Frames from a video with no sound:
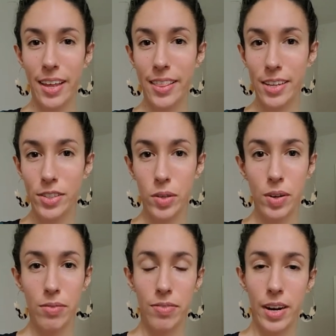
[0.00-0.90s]
This you
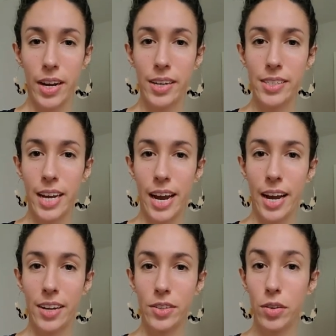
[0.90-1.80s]
can find
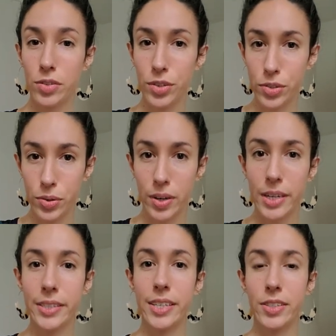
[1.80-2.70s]
at grocery
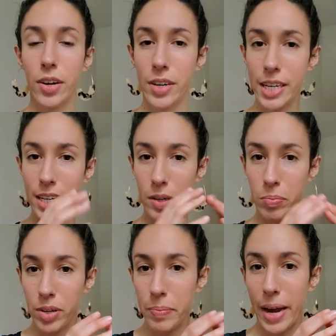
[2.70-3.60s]
stores. It's already in a
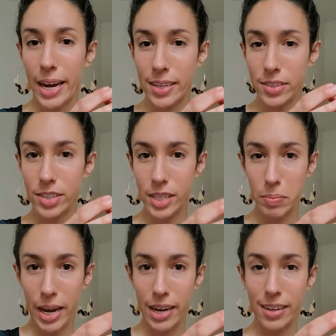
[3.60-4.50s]
prepackaged tea
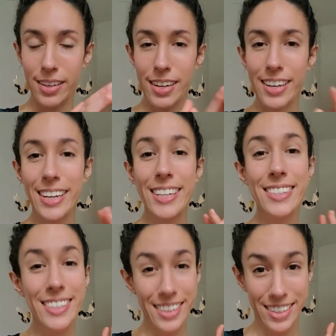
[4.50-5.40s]
bag.
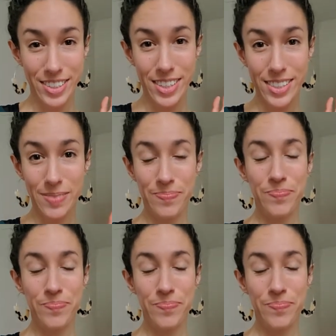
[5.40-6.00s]
It's delicious.